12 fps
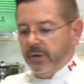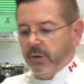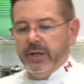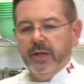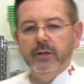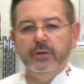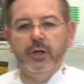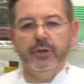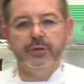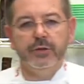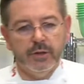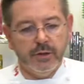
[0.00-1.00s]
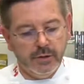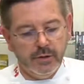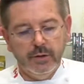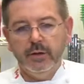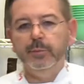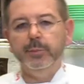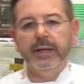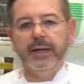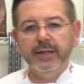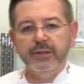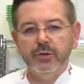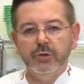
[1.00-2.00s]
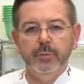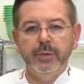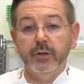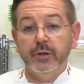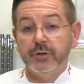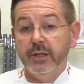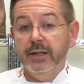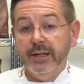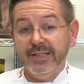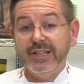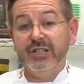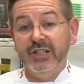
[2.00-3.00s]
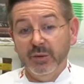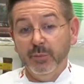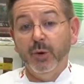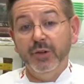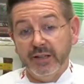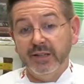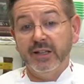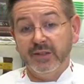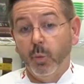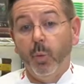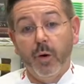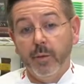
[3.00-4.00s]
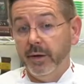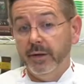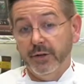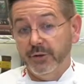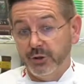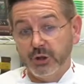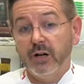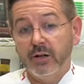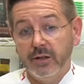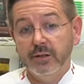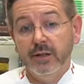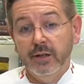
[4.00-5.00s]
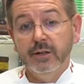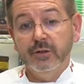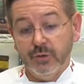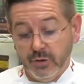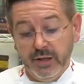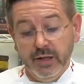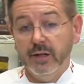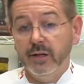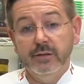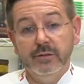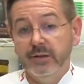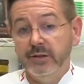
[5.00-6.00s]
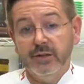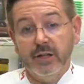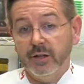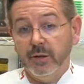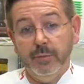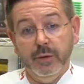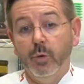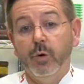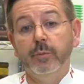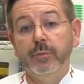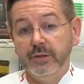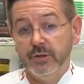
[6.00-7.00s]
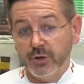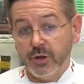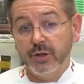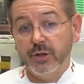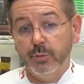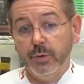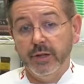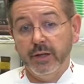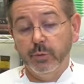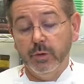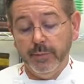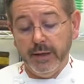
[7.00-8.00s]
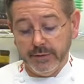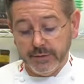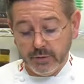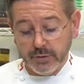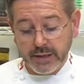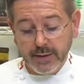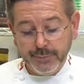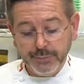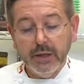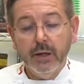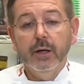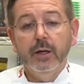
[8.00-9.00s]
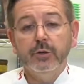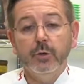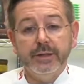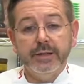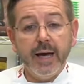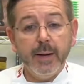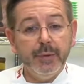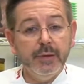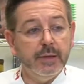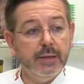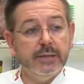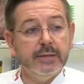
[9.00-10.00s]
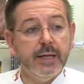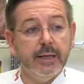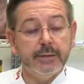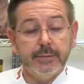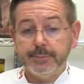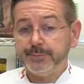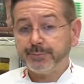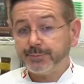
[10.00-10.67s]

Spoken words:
okay? Not in Pyrex, because it's actually the bowl that gets warm and not the chocolate. So here, this is not going to be warm. It's the chocolate bowl that will melt, okay? So what's happened is that